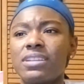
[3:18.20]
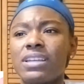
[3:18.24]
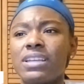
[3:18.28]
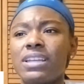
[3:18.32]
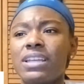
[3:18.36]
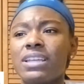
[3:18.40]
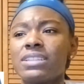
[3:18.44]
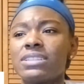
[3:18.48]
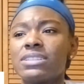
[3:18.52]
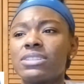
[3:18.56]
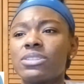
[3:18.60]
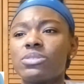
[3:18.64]
Like,
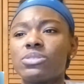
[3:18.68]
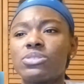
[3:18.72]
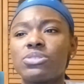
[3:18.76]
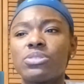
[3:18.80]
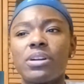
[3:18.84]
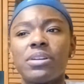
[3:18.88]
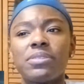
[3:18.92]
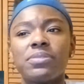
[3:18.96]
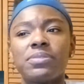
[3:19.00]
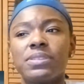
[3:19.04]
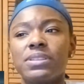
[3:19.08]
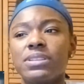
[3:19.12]
that's so
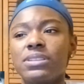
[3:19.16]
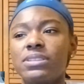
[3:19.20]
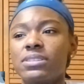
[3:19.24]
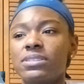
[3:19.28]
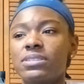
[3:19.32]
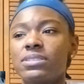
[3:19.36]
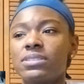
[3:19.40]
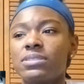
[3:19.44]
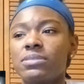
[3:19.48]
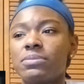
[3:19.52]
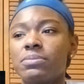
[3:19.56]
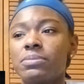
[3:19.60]
trifling.
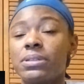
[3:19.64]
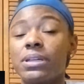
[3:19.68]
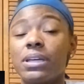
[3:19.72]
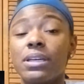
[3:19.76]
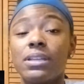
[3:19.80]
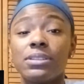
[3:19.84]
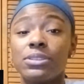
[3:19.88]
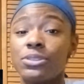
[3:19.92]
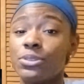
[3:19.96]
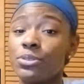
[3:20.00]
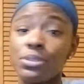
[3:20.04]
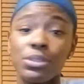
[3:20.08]

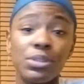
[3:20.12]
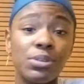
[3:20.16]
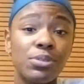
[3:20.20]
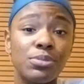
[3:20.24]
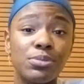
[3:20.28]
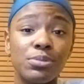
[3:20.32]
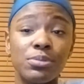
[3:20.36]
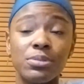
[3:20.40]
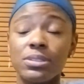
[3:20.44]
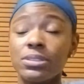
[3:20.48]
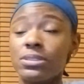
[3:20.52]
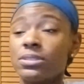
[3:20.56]
But do
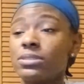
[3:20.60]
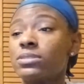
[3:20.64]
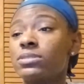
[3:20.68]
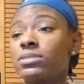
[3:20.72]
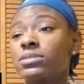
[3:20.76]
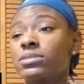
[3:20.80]
you?